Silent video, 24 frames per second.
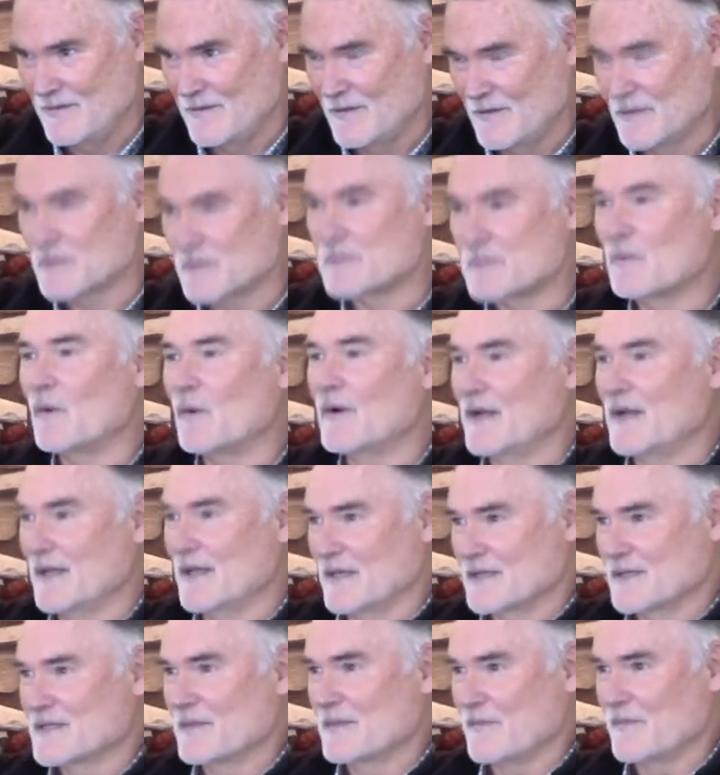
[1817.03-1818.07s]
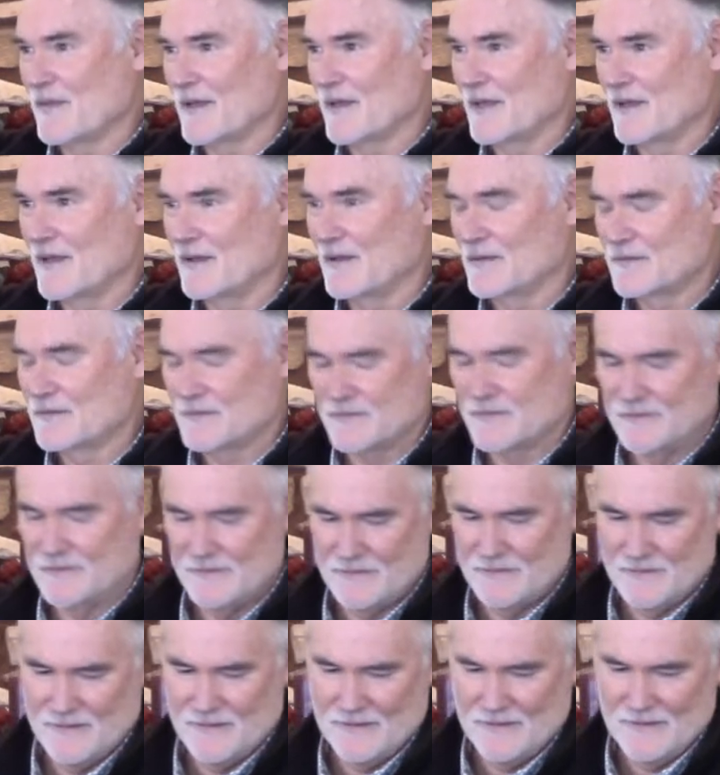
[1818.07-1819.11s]
that was pointing to something else.
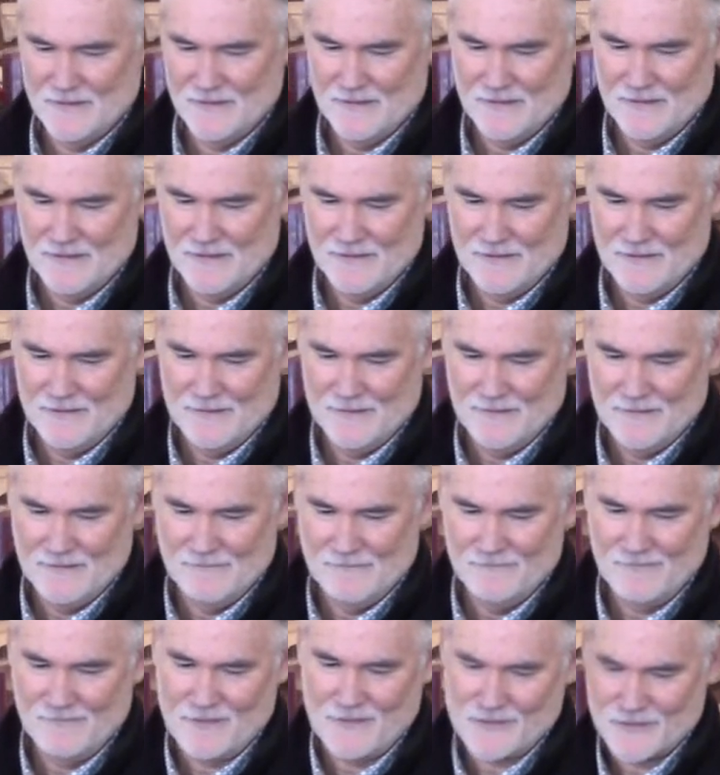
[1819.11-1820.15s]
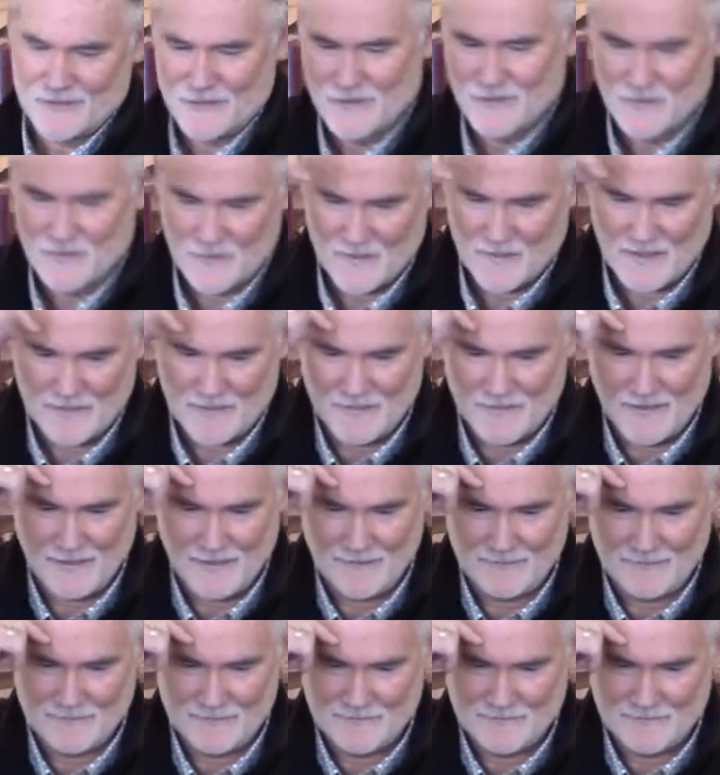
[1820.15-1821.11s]
And I'll show you what I mean.